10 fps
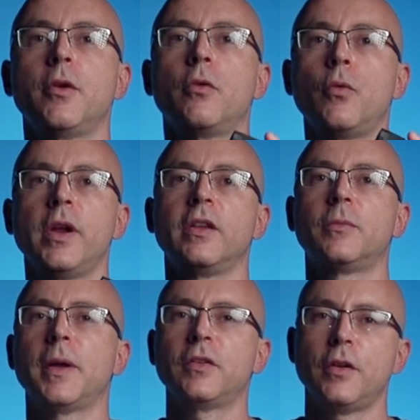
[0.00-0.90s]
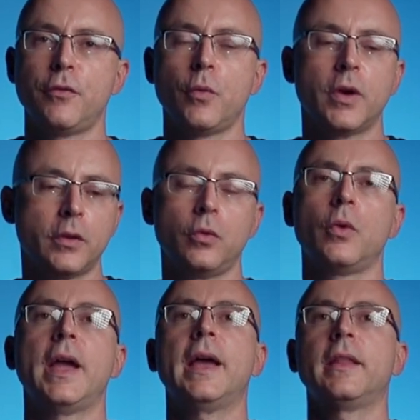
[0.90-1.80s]
your rig, especially if you want to do
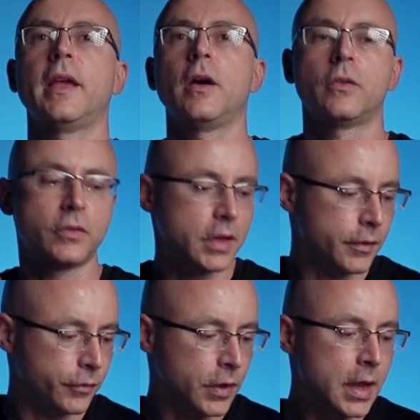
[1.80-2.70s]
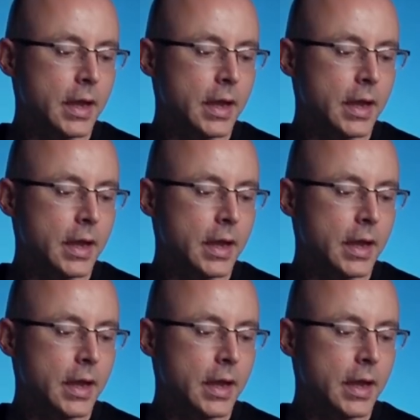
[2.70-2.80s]
handheld stuff,